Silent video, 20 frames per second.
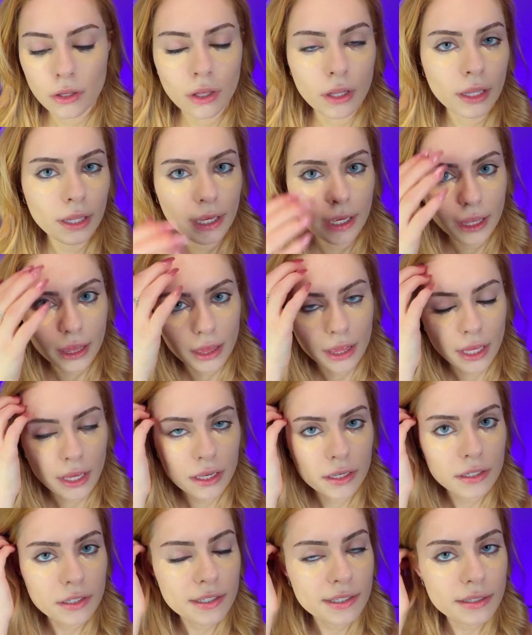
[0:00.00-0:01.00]
like
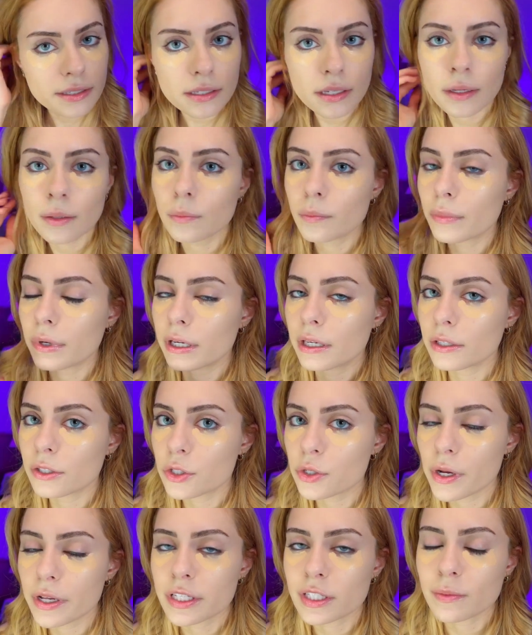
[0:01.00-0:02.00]
this, but
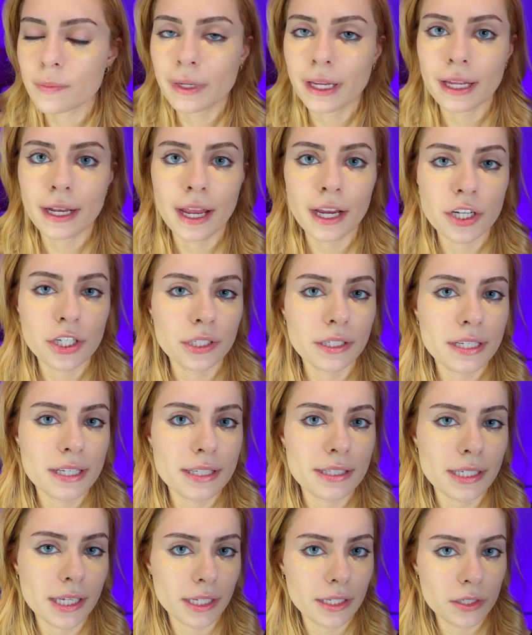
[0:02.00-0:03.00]
trust me, it actually
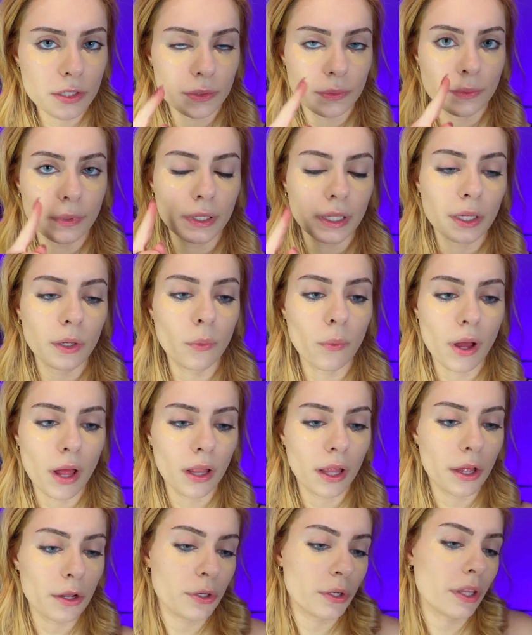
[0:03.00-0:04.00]
sits really well
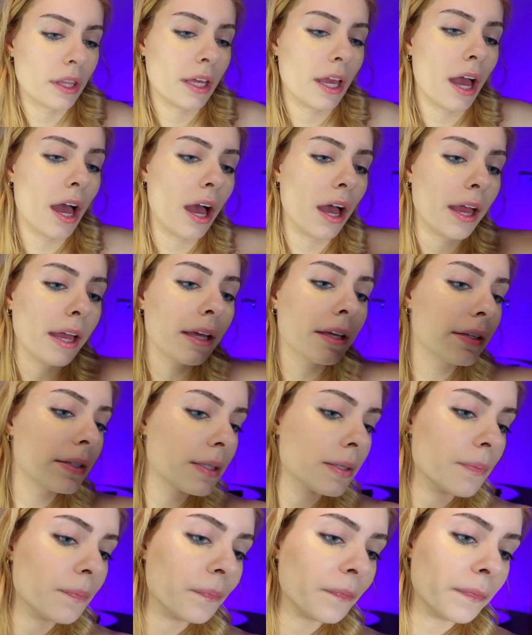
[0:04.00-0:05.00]
under the
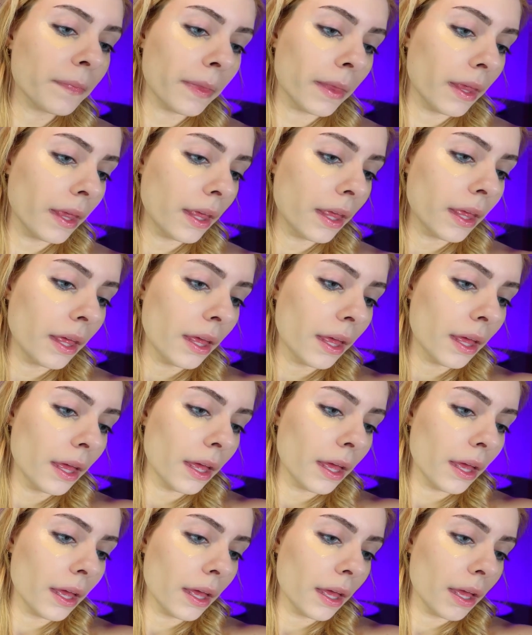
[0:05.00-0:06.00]
eyes.
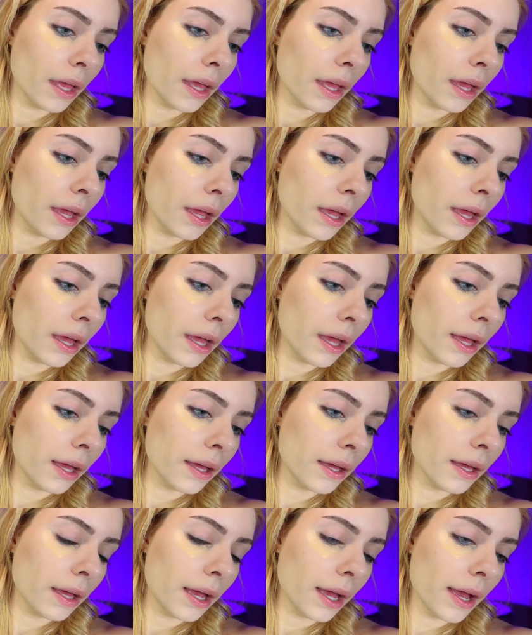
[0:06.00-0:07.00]

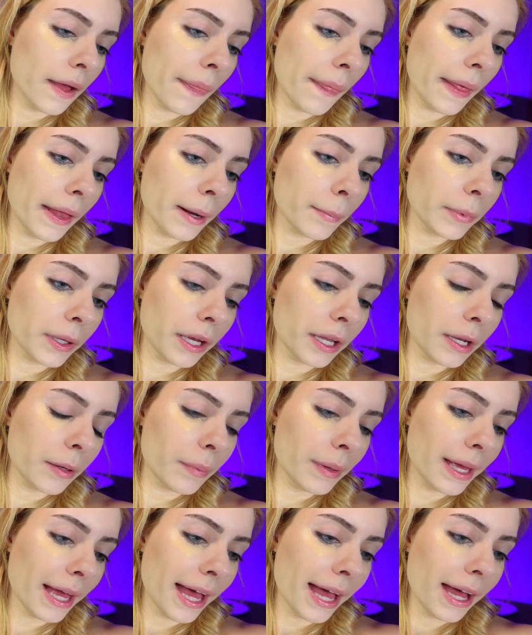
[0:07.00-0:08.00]
And then I'm going to
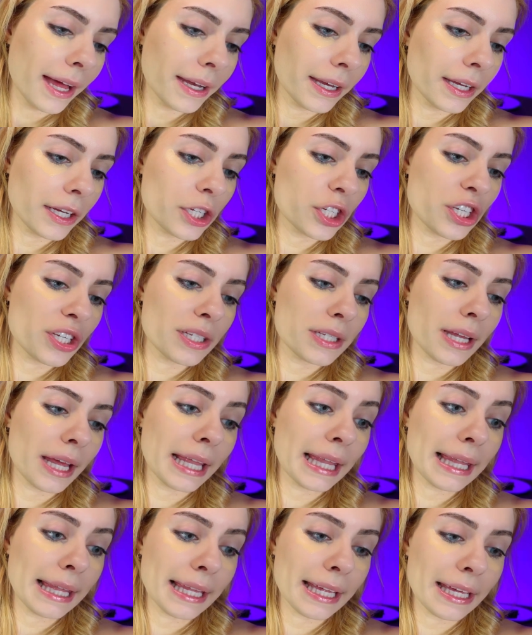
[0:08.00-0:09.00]
be adding just a
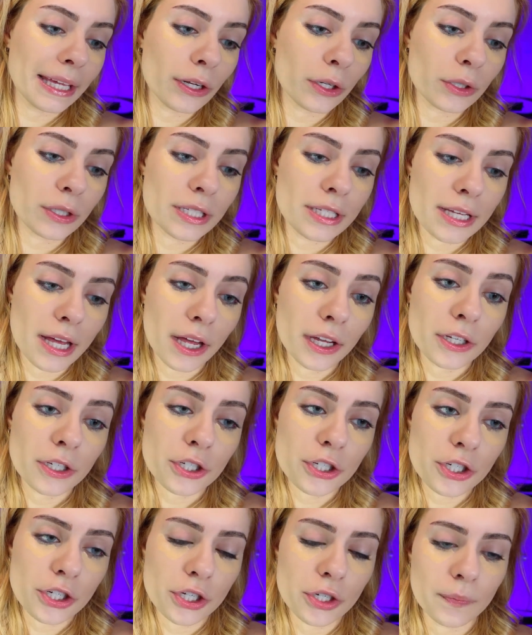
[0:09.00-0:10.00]
little
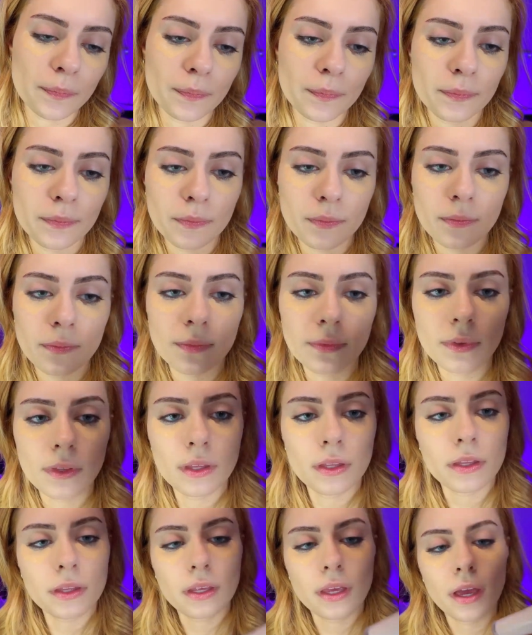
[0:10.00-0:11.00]
touch
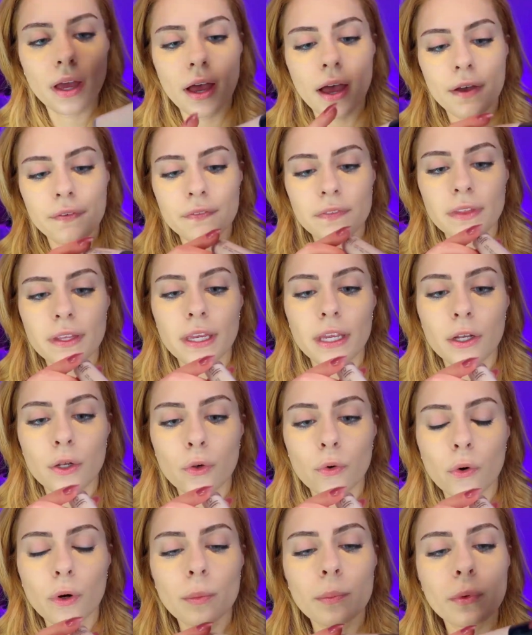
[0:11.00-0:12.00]
of the
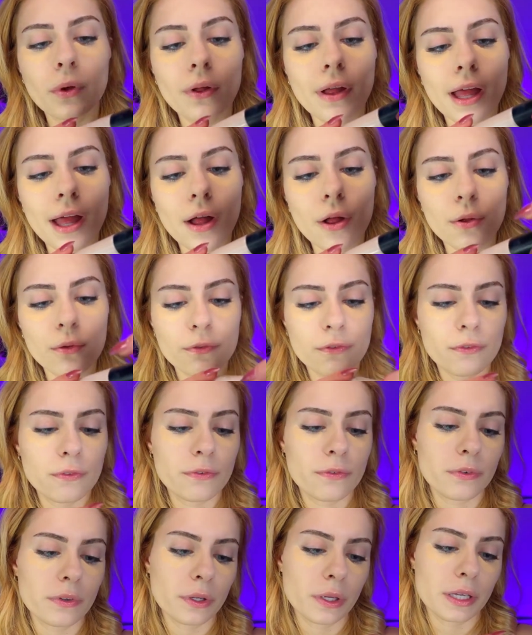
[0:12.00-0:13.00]
normal
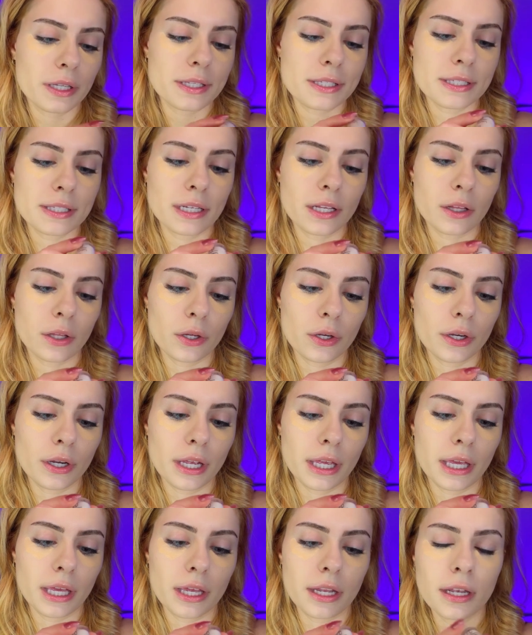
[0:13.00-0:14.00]
e.l.f. concealer in